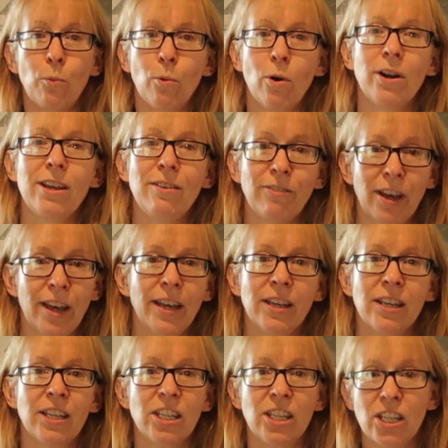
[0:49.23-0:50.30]
whatever,
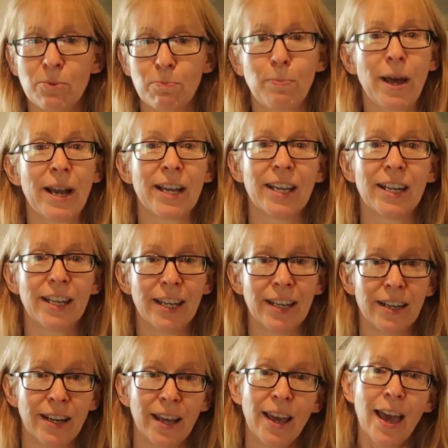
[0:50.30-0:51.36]
you bung it
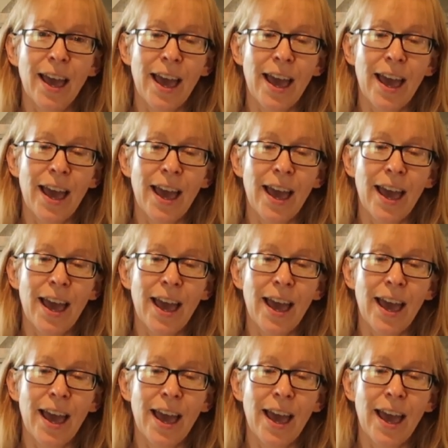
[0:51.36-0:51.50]
in.